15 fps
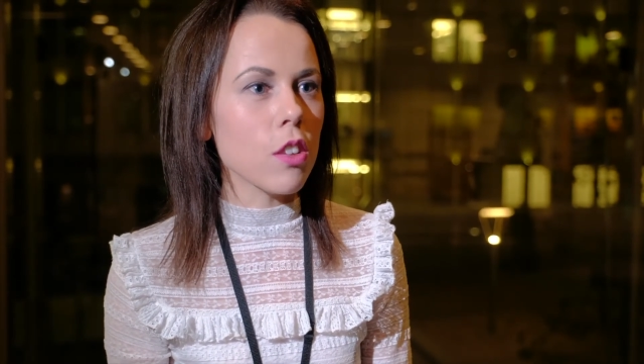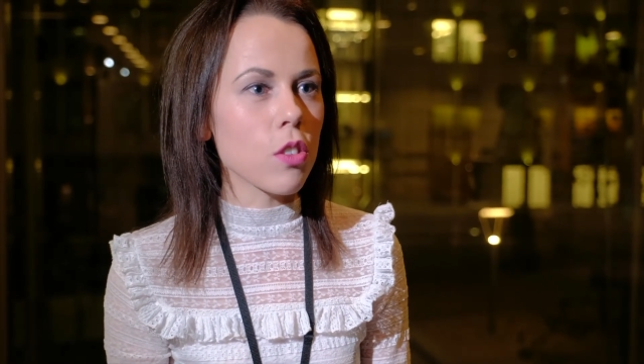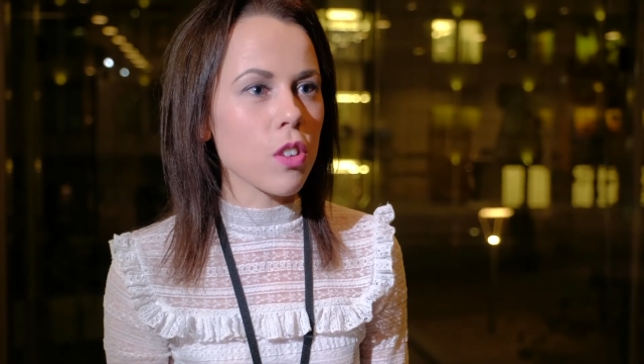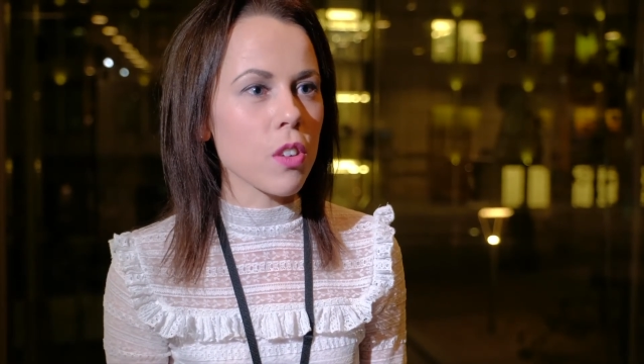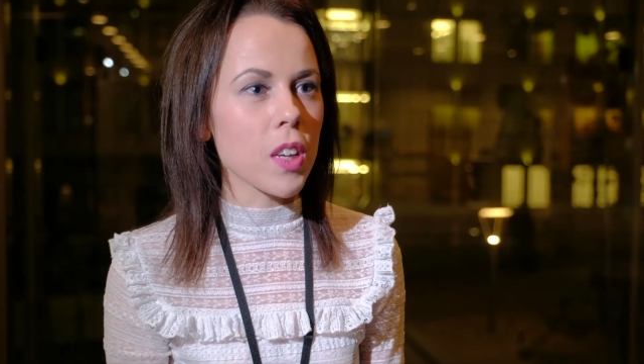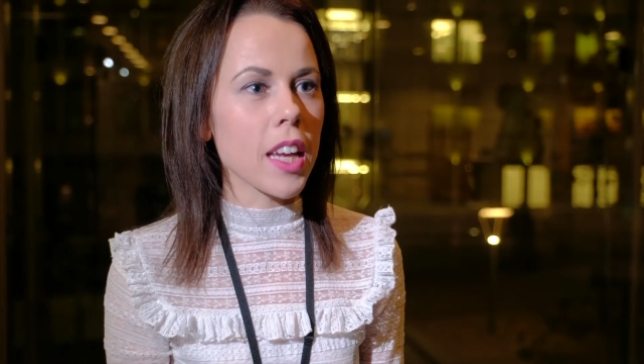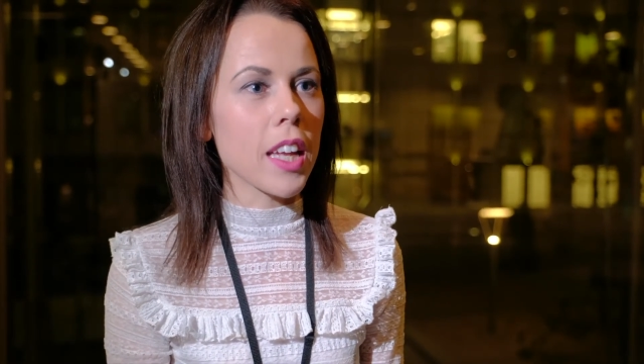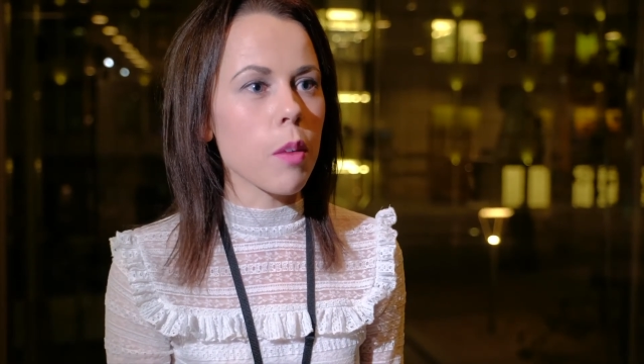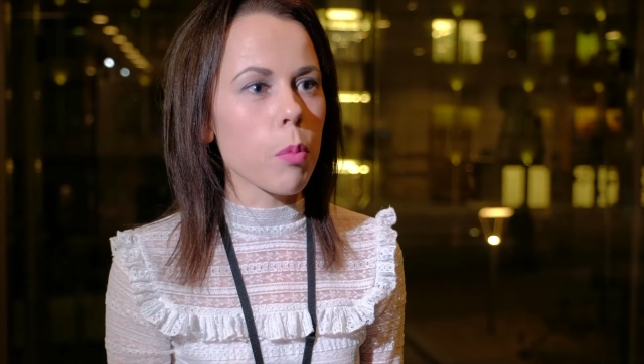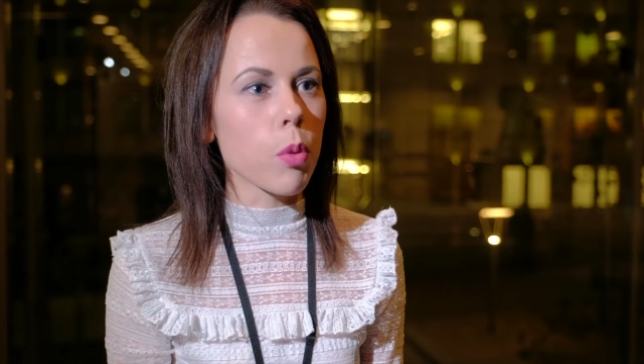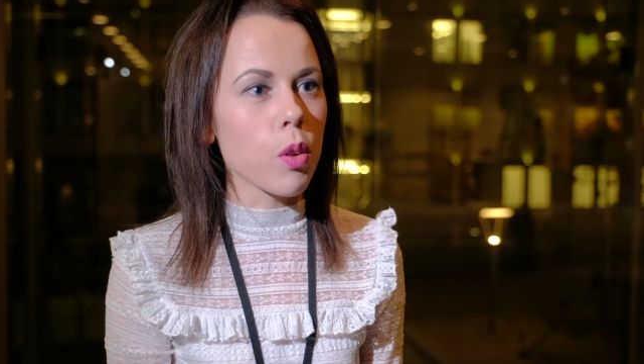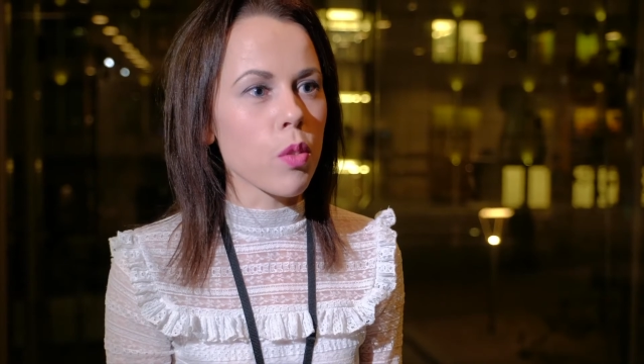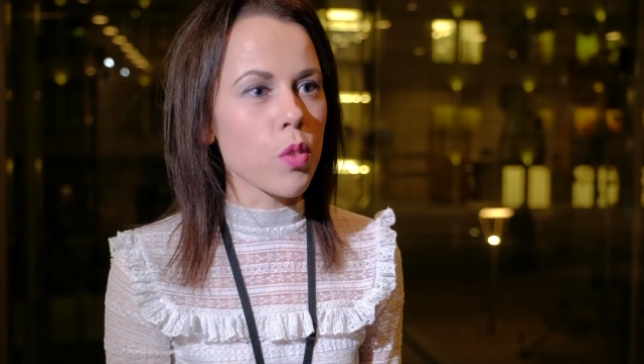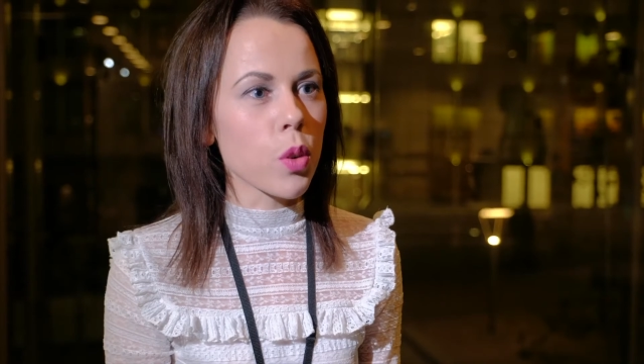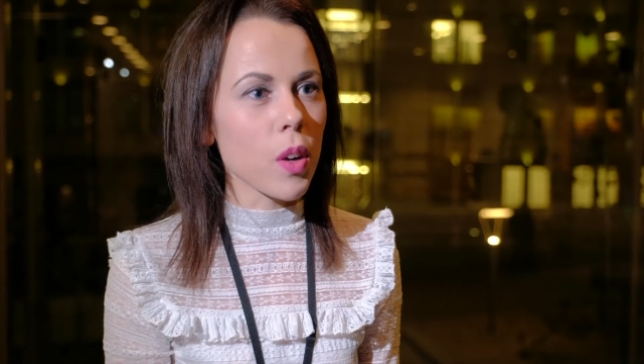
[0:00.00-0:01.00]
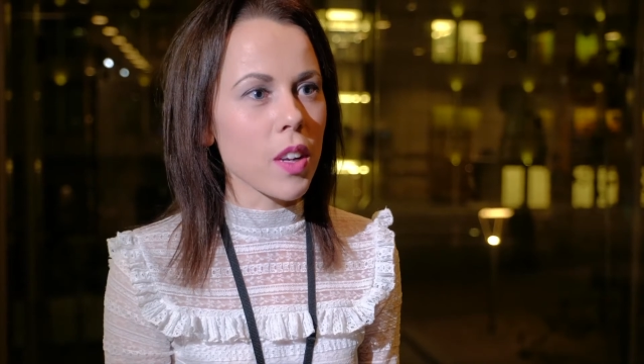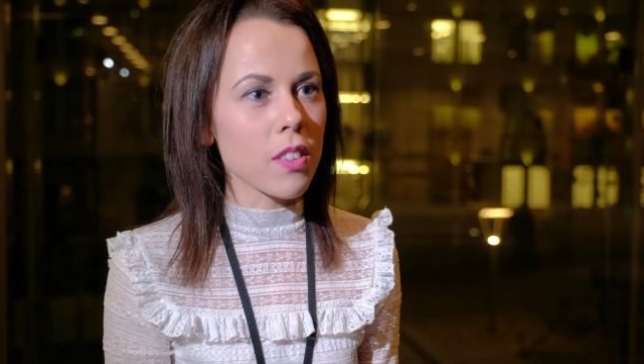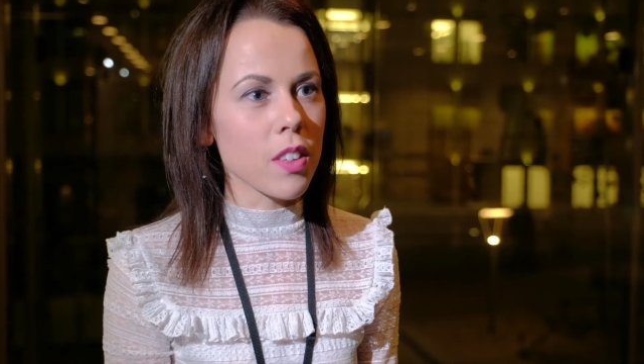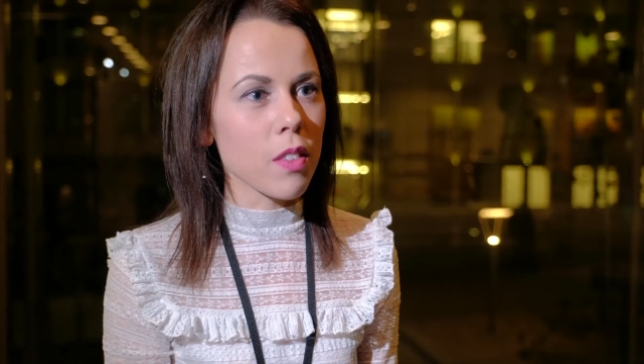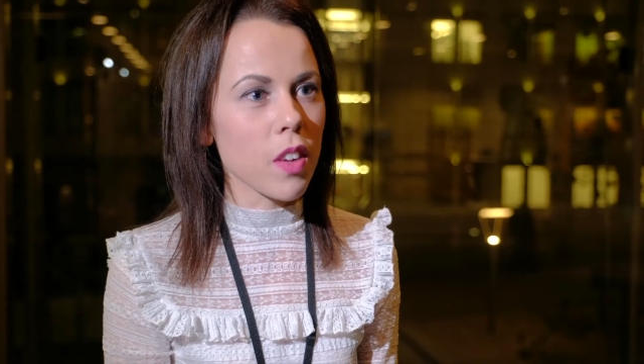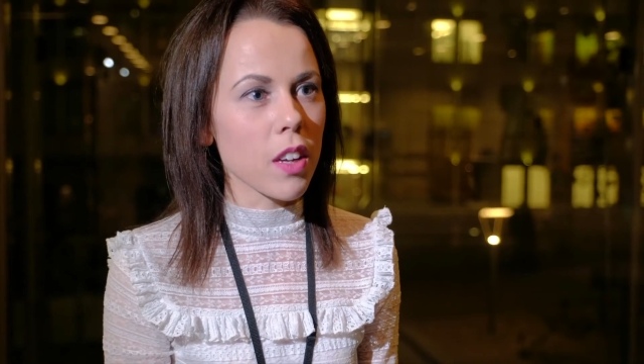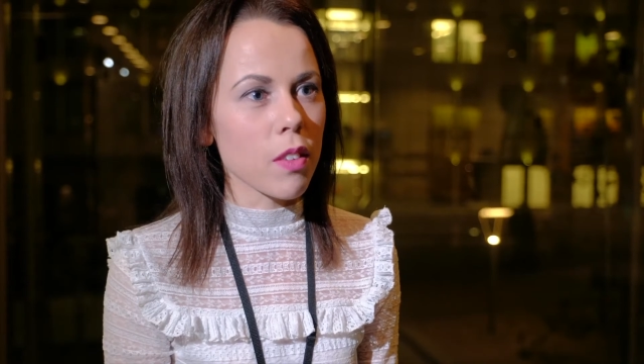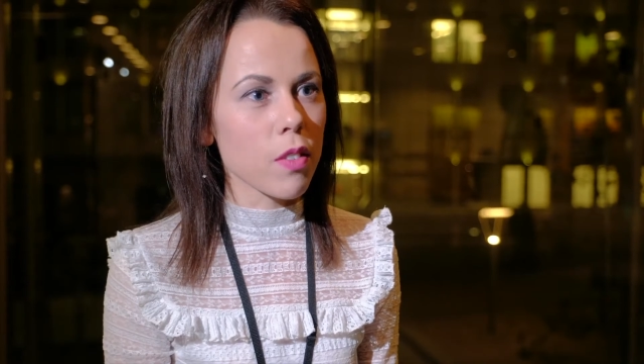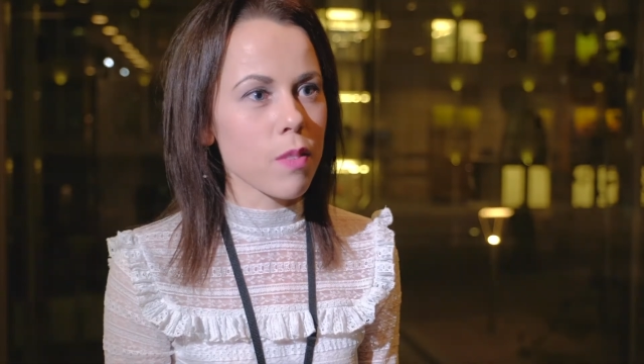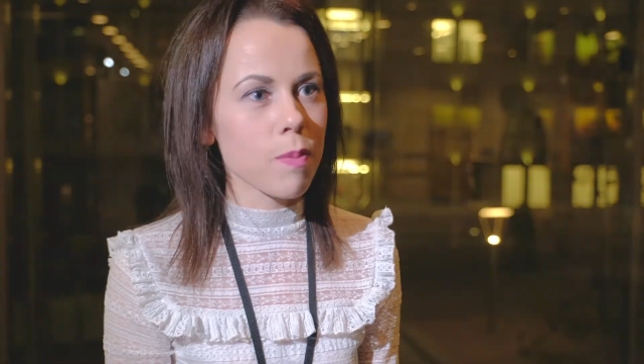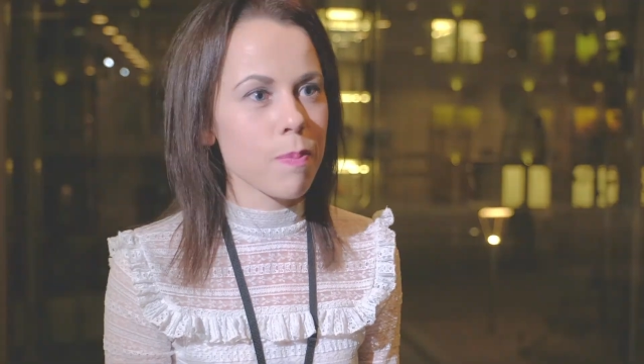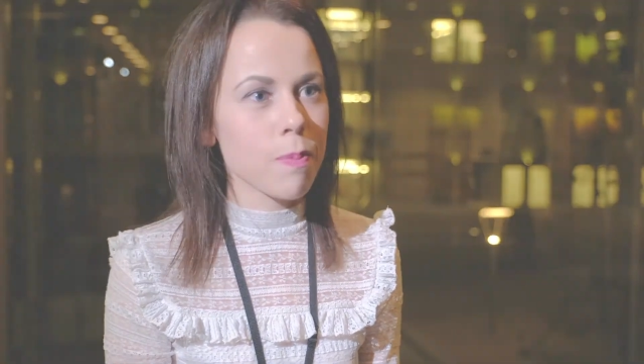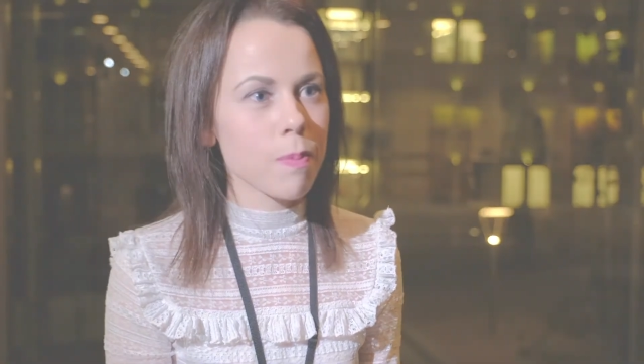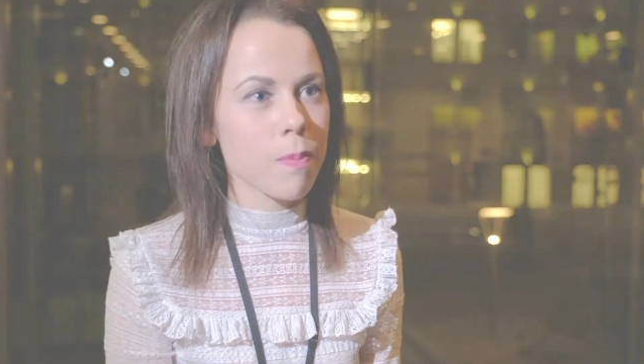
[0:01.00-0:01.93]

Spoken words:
enjoy an improved quality of life.